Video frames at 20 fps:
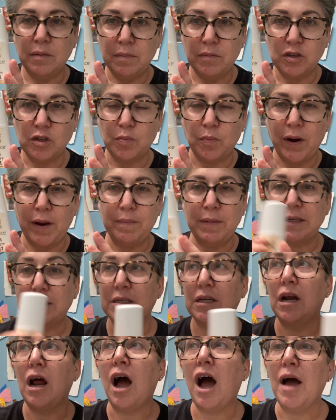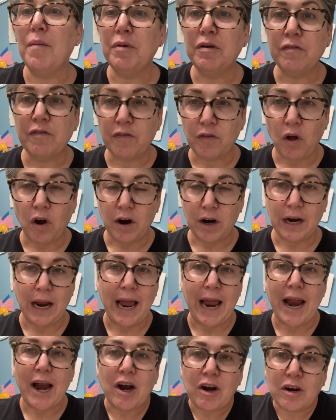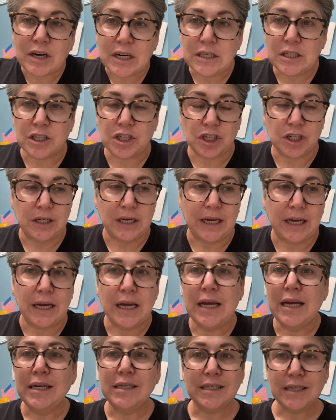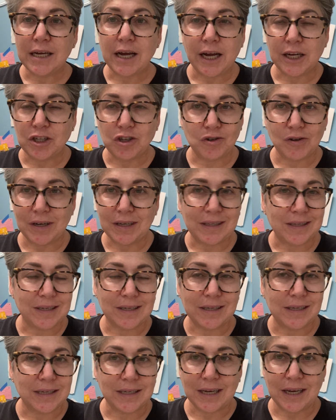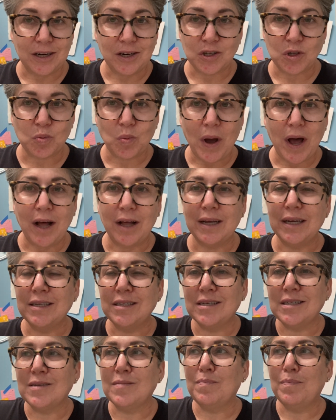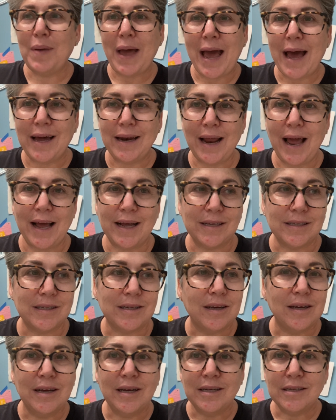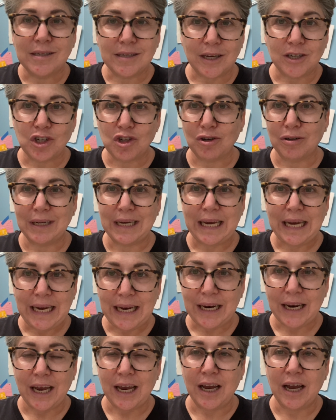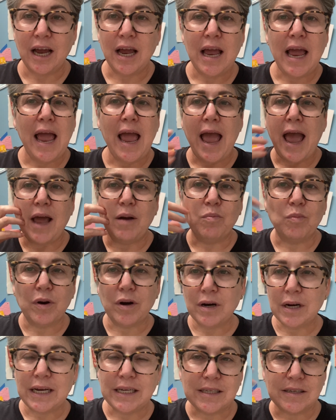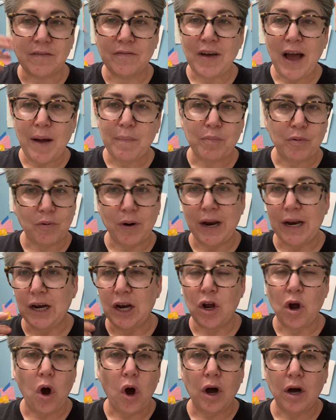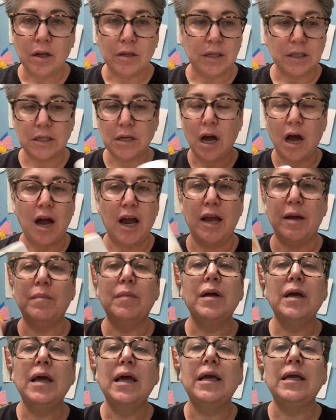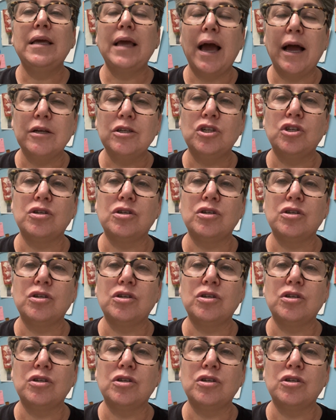spray mist it. I'm in Florida. Air conditioning dehydrates the skin as well. It's as bad as central heating and where it's evaporating all the time. Get